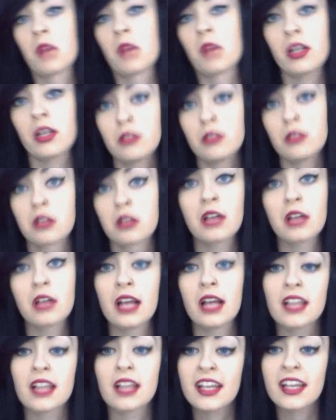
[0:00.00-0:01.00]
I don't know,
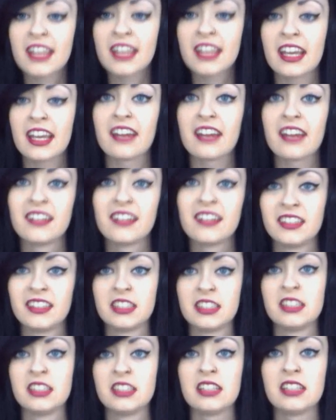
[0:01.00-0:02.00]
I like it.
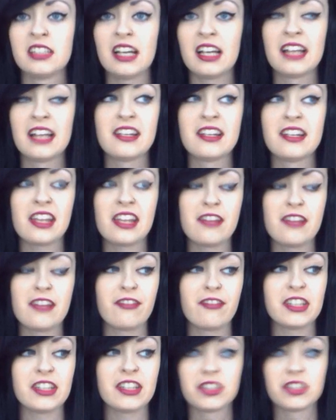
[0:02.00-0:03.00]
And
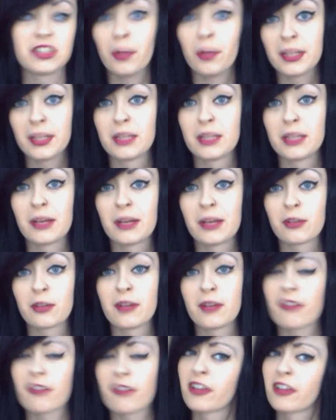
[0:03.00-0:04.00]
if it's not been in the
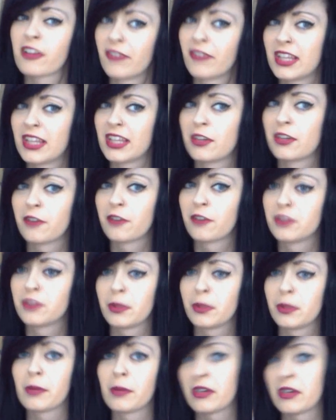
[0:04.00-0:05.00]
microwave, I feel really
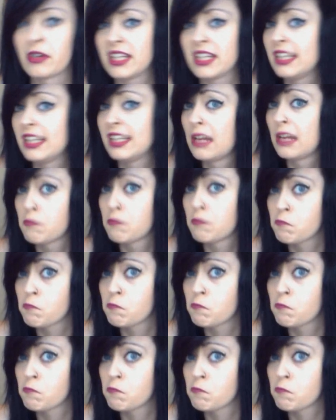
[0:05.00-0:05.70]
uncomfortable about eating it.